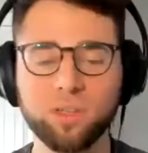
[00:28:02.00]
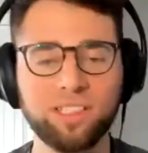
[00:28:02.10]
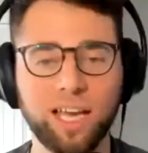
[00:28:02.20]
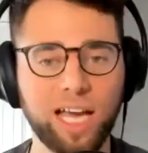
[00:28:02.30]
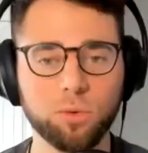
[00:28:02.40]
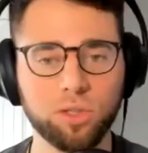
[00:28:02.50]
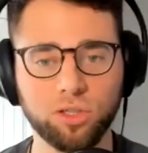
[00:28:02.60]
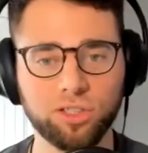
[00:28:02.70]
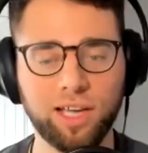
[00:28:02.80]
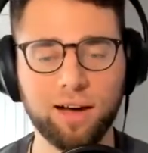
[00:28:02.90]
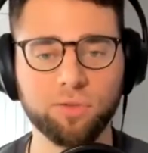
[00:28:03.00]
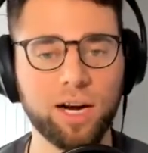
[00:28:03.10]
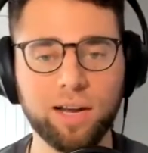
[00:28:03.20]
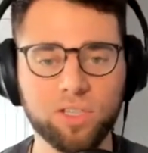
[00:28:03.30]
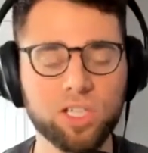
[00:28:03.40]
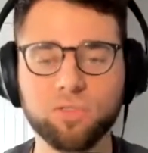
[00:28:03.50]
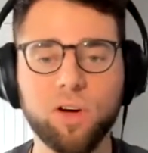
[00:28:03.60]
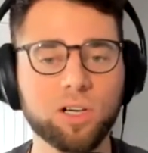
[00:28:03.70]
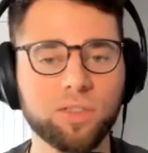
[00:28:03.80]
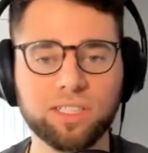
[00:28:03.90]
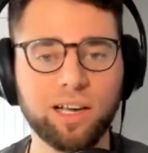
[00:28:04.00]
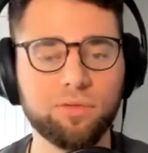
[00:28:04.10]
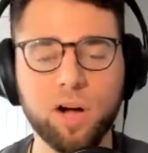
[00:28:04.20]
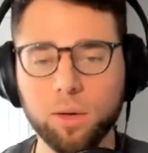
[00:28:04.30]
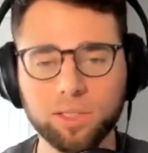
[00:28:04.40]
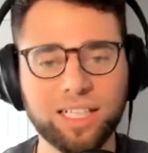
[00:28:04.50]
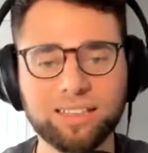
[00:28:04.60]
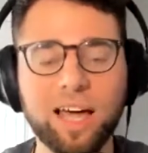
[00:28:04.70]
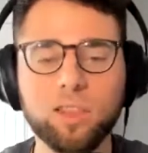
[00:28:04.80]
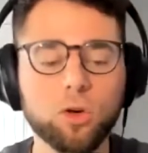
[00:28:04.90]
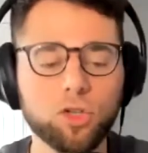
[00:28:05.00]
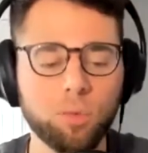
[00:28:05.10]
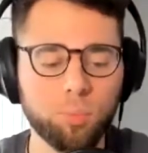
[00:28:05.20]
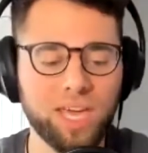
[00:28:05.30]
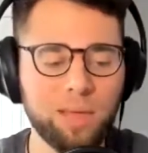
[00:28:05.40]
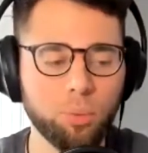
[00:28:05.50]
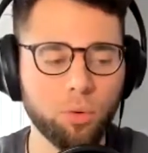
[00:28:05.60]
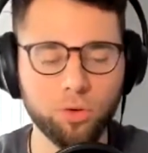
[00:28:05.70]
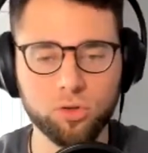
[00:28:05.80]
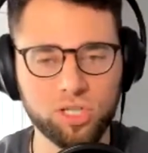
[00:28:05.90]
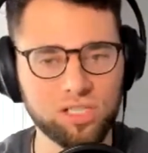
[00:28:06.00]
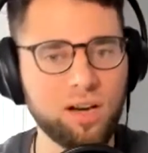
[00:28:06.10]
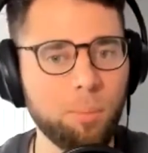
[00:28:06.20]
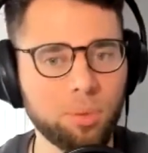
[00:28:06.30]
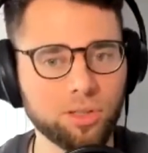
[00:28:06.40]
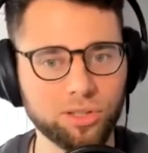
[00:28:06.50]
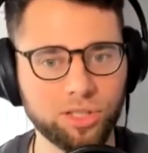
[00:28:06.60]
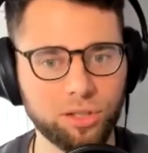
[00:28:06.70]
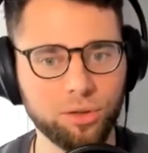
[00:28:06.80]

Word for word: engaged with your stuff, right? Exactly. If it's just followers for the sake of followers, that's not, those aren't people. Those are just numbers to you.